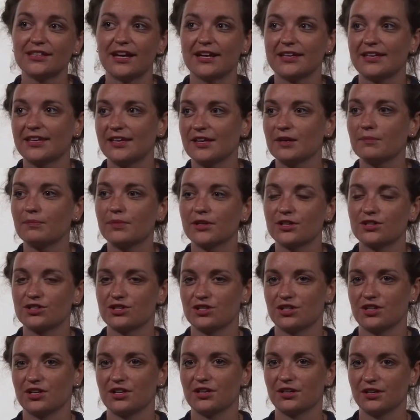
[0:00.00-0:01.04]
I can't
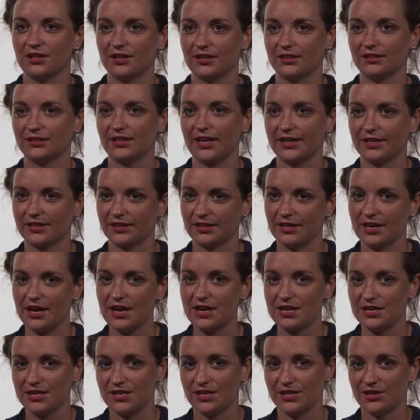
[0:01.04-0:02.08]
picture like a
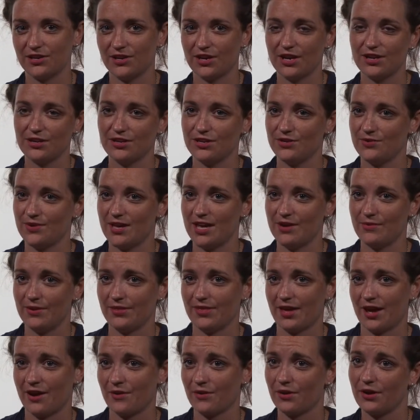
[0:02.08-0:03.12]
year at UA
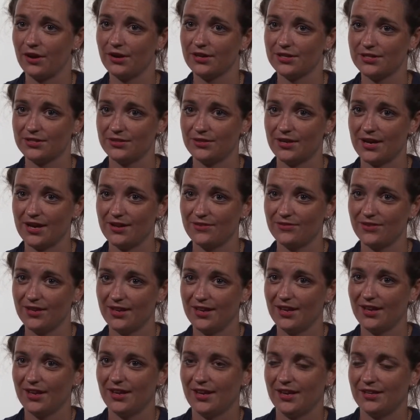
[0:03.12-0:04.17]
without Art to Life.
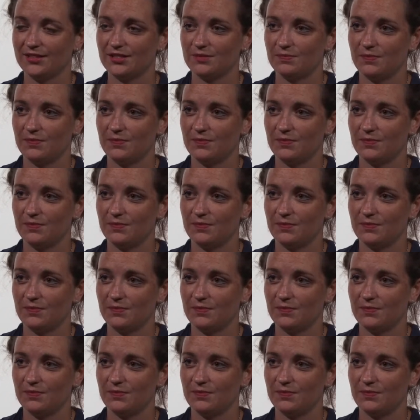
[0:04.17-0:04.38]
It's